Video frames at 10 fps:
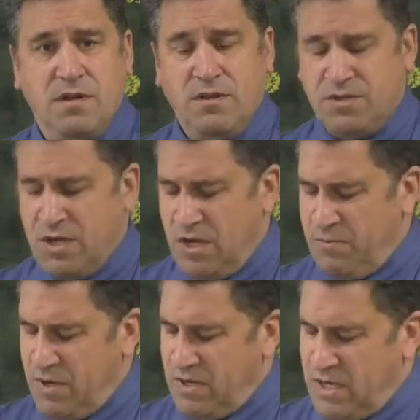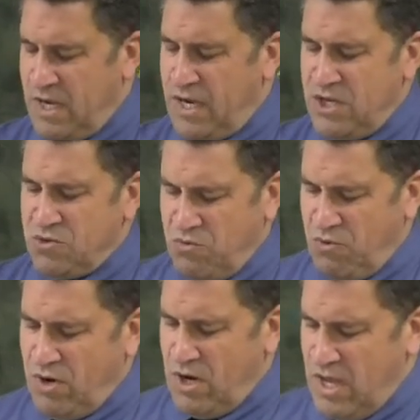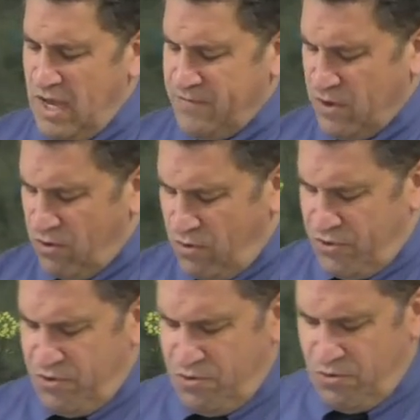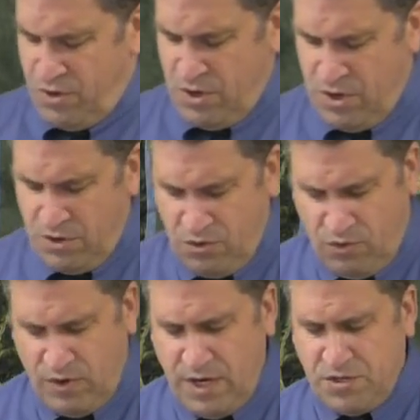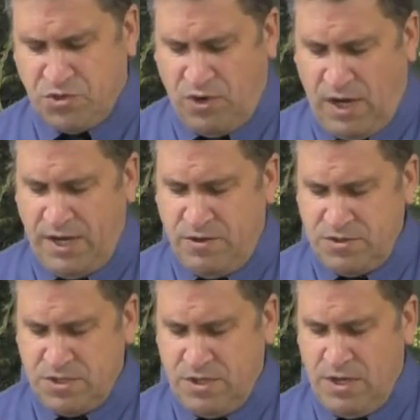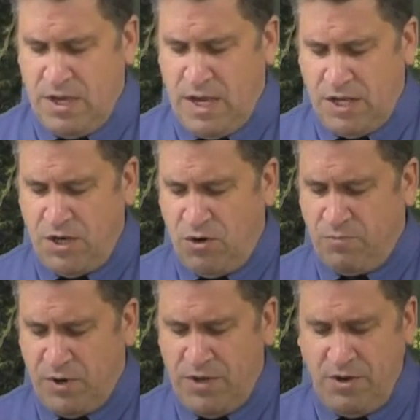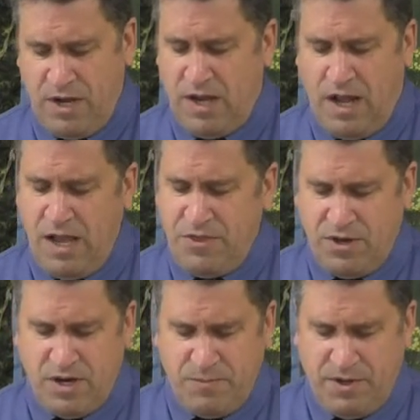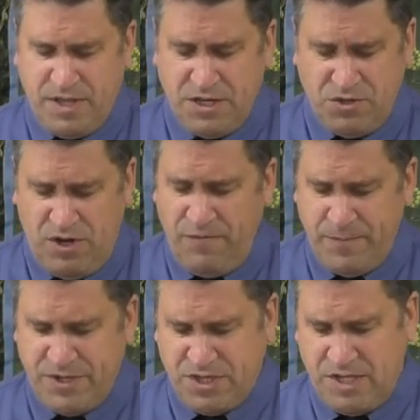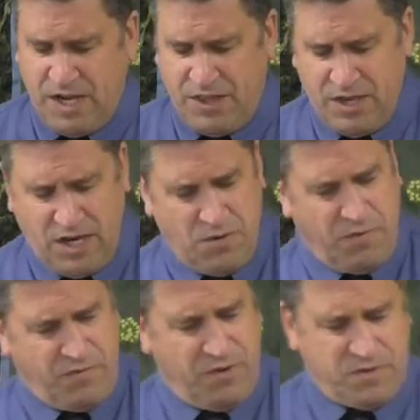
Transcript: There's going to be days when we're going to have to go through great trials. And you know, brethren, and I thought about that too, and I've mentioned that I think here before.